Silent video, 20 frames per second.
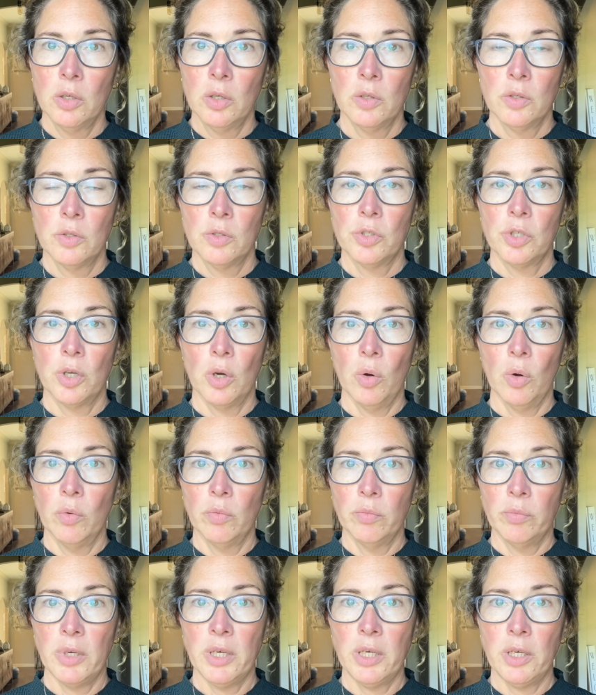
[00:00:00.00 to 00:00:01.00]
So
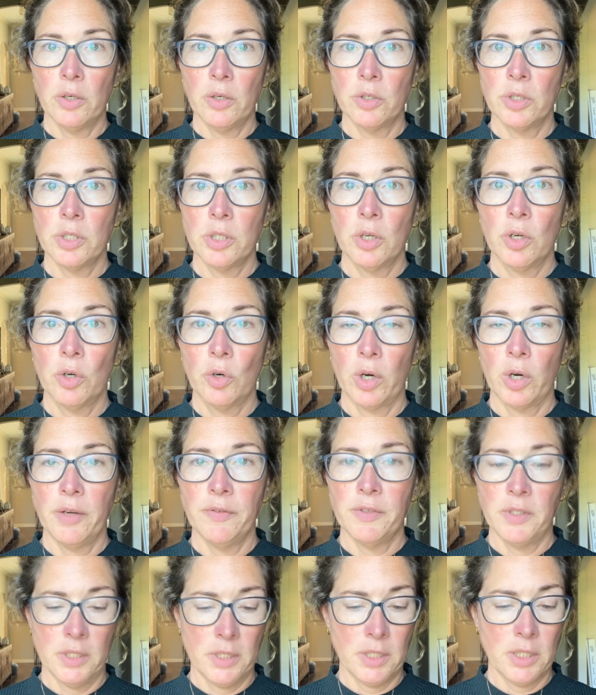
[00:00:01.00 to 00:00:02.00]
Meniere's,
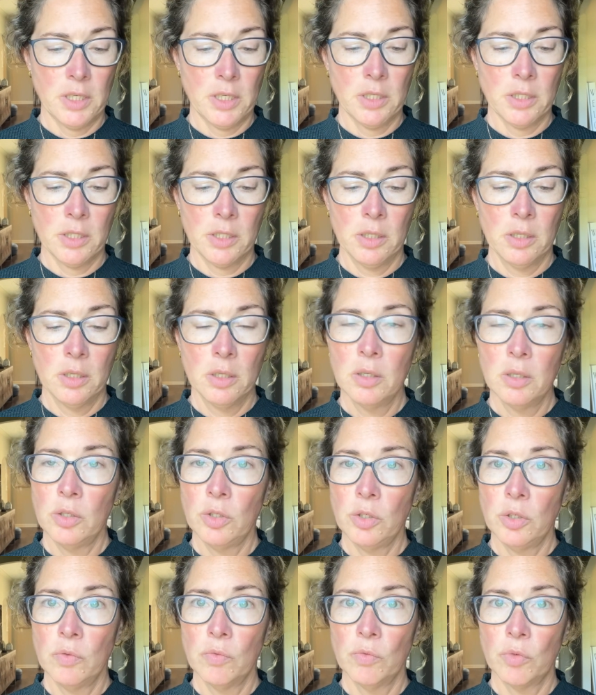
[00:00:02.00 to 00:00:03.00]
Graves' disease,
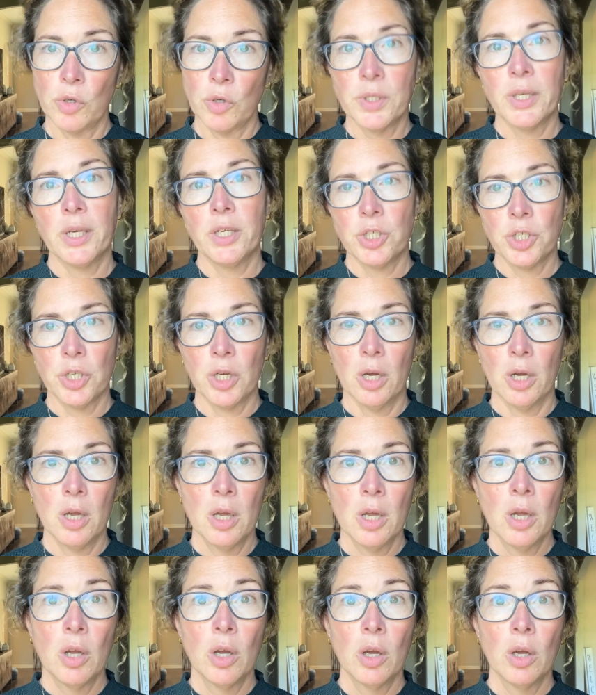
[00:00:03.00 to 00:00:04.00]
rosacea,
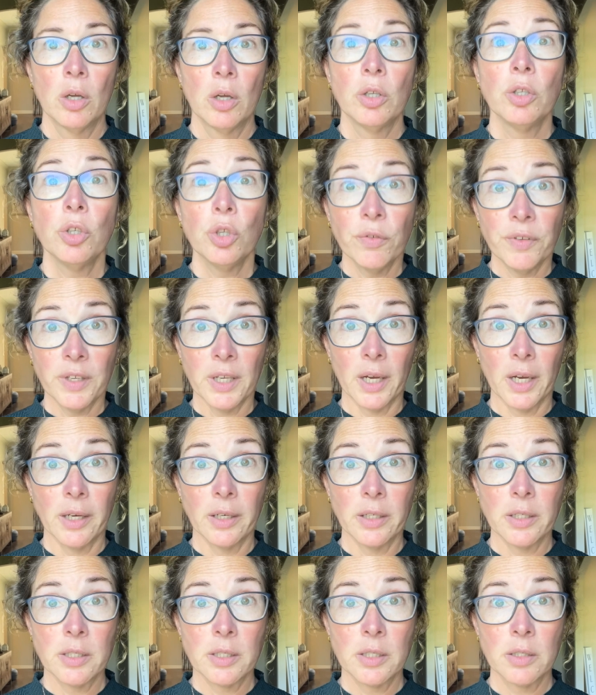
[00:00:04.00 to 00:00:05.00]

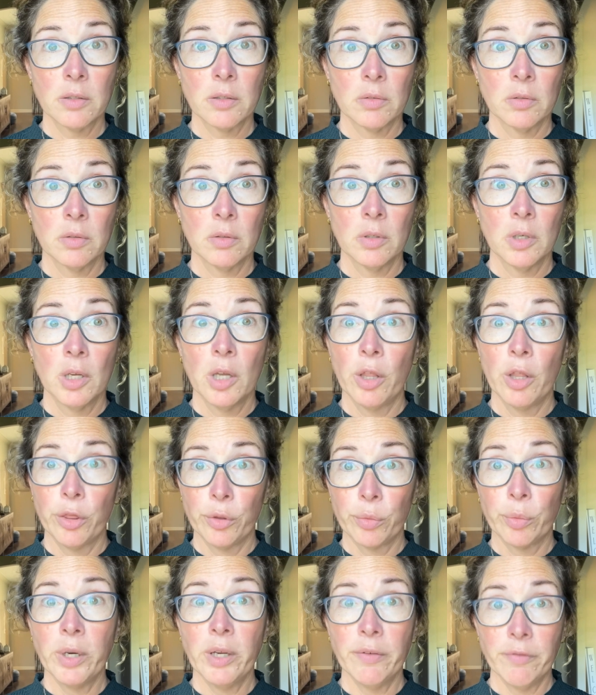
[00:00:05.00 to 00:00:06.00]
uveitis.
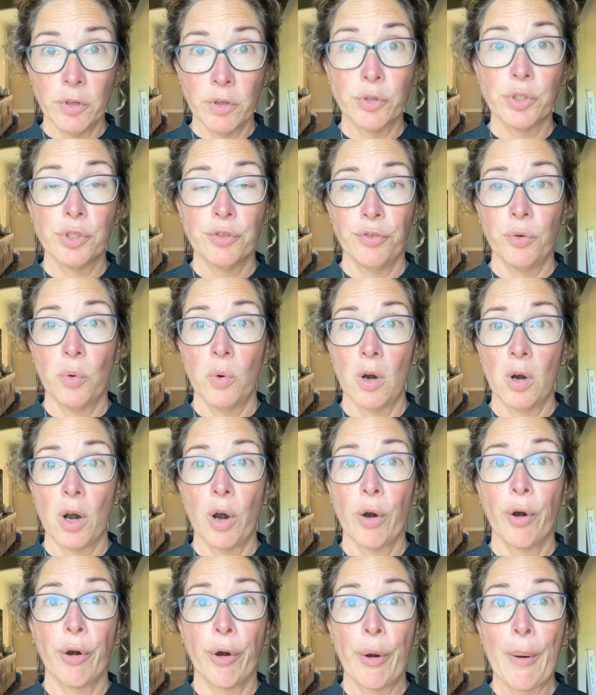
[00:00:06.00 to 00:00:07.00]
3 of those 4
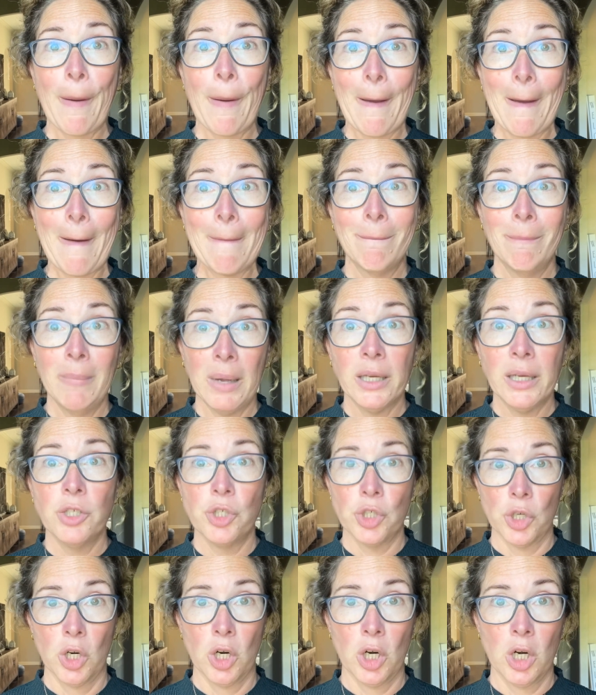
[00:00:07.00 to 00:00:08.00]
are
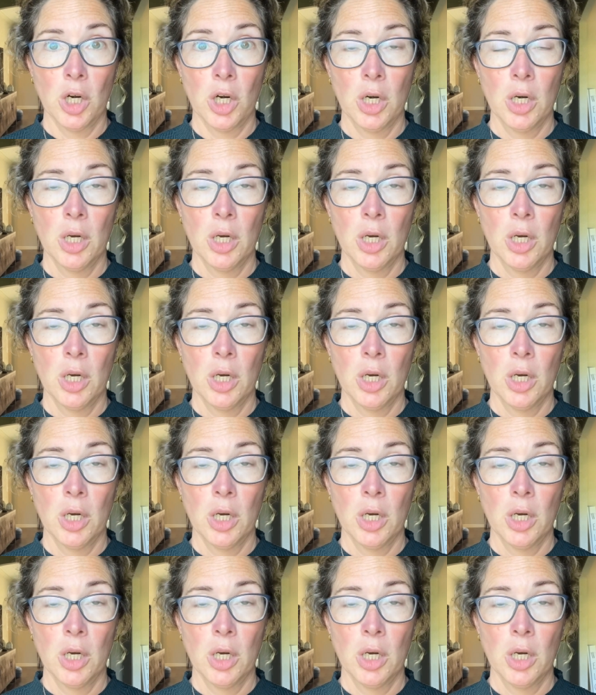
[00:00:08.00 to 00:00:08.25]
major.